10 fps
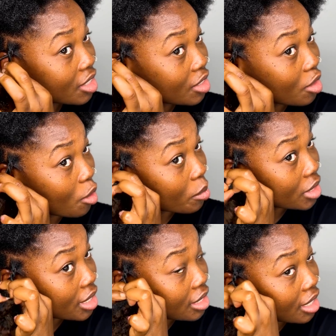on
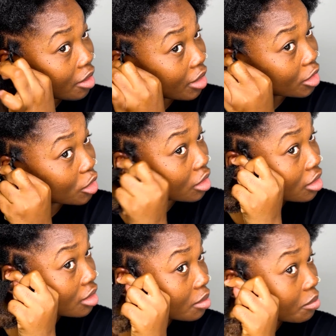opposite
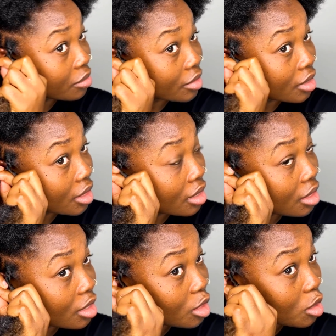directions.
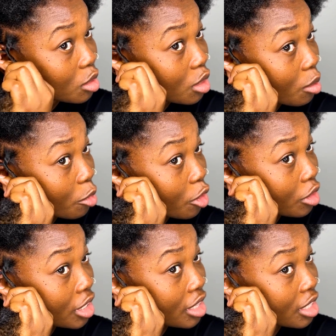So I'm
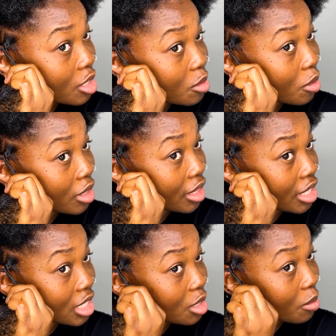rolling this one
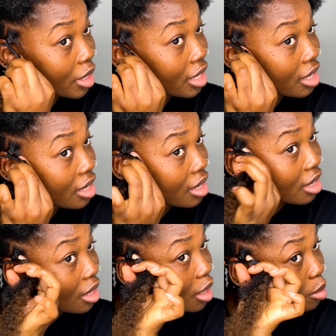this way.
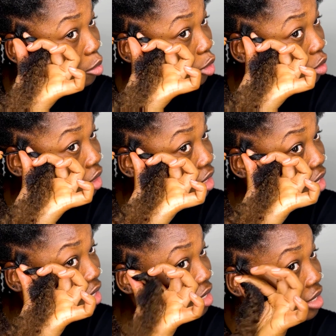I'm rolling
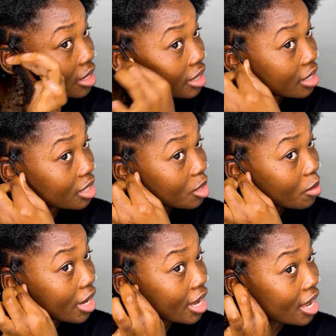this
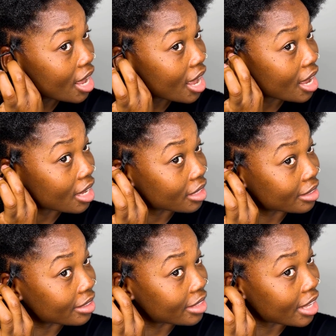way.
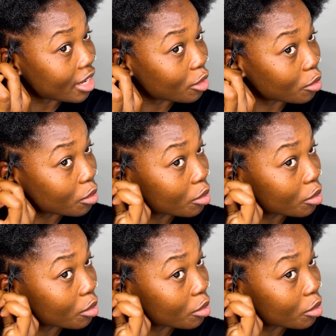And then